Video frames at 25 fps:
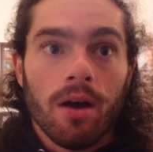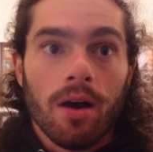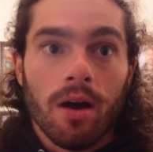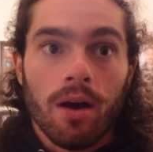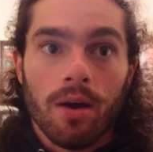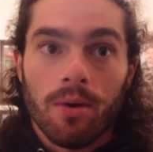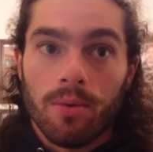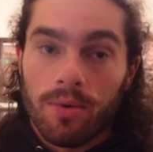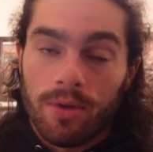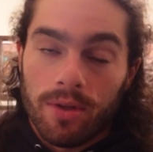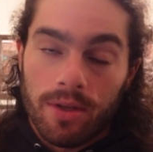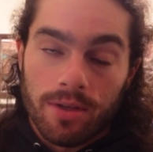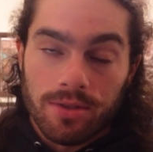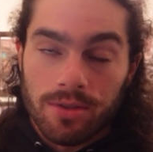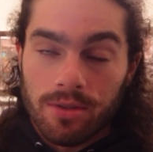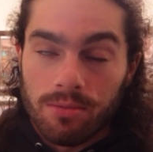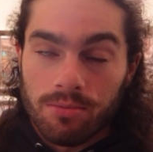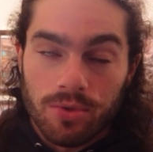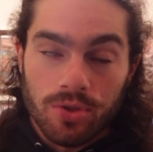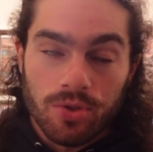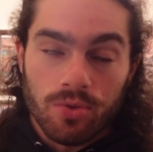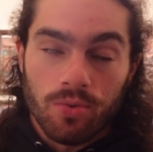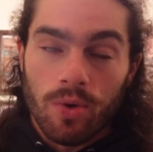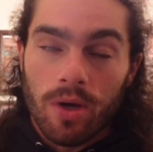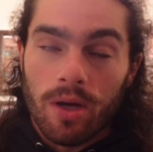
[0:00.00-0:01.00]
I realized
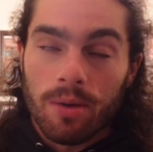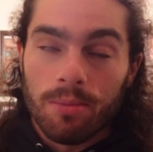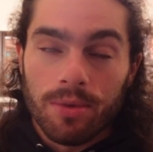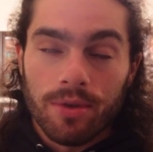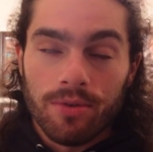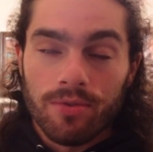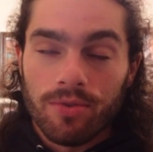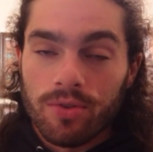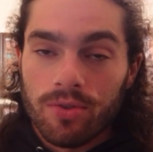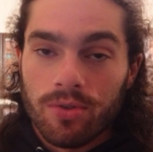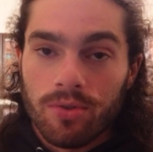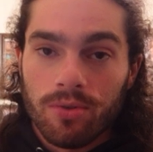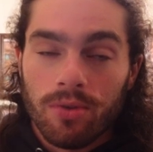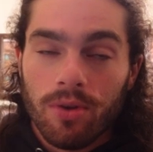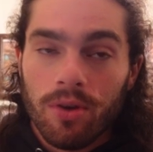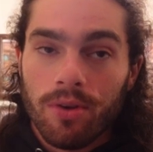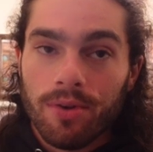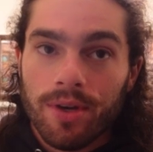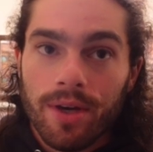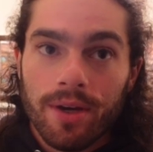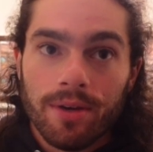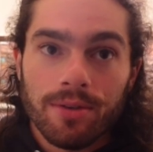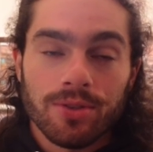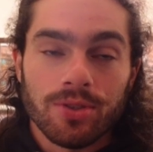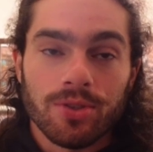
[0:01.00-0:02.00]
I'm just rambling for too
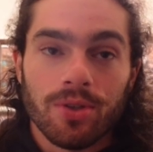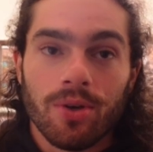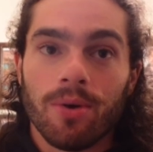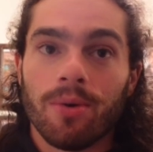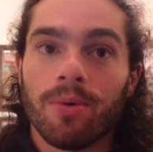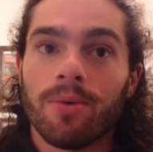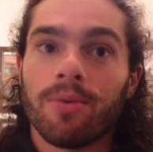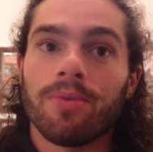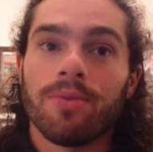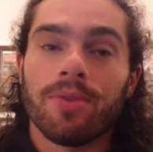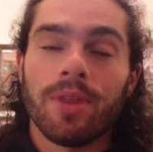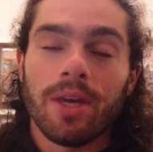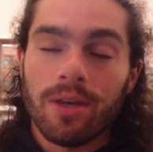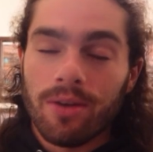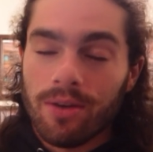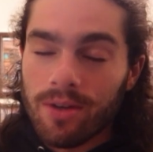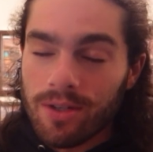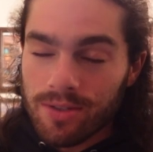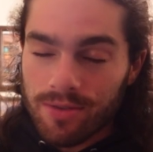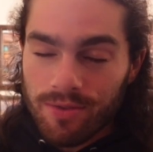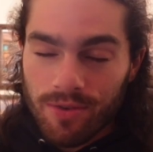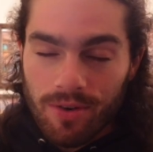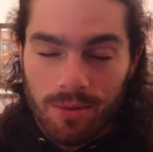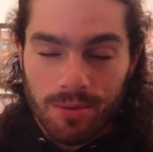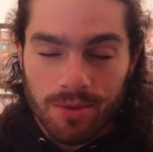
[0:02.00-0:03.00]
long now. So thank you
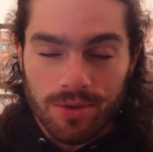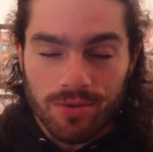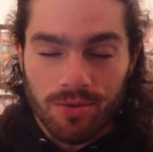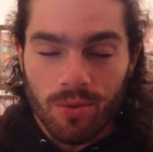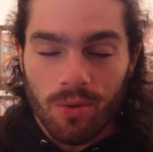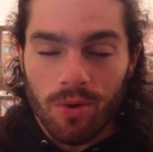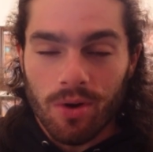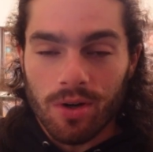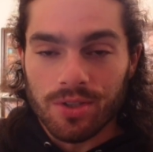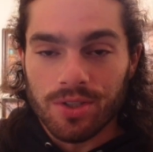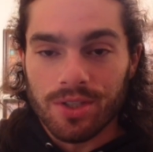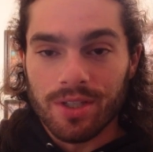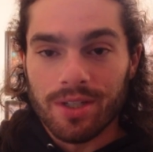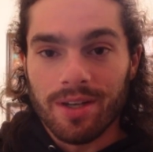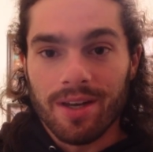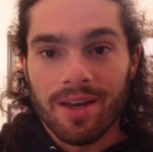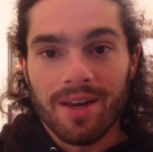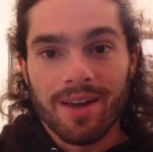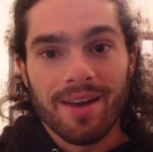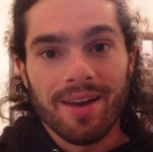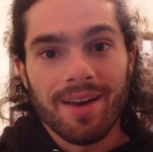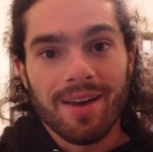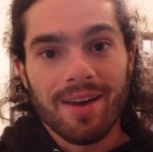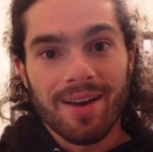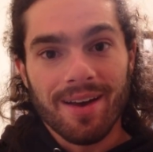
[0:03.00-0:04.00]
guys very much for
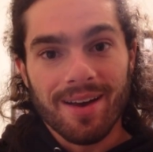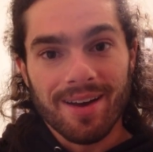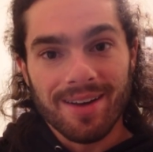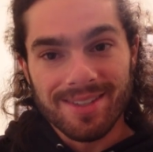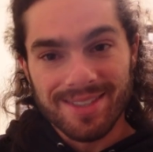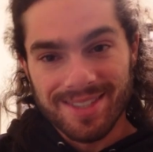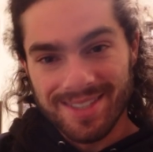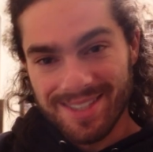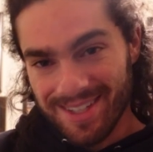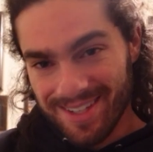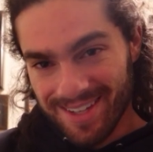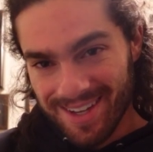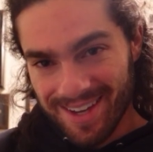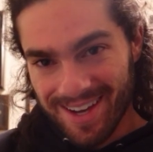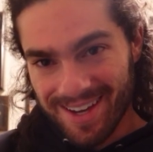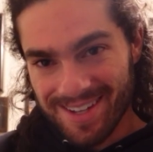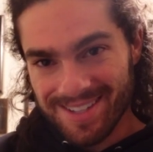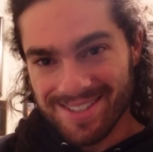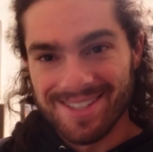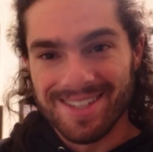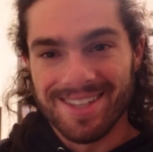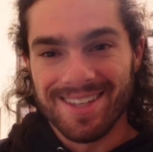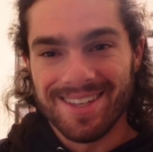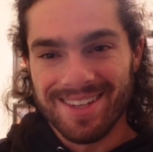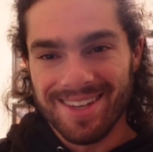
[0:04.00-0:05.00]
watching. See you
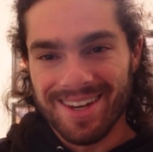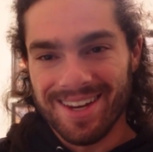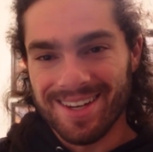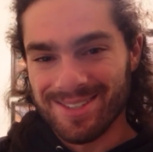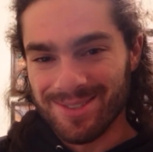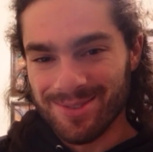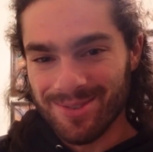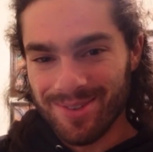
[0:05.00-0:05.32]
guys in the next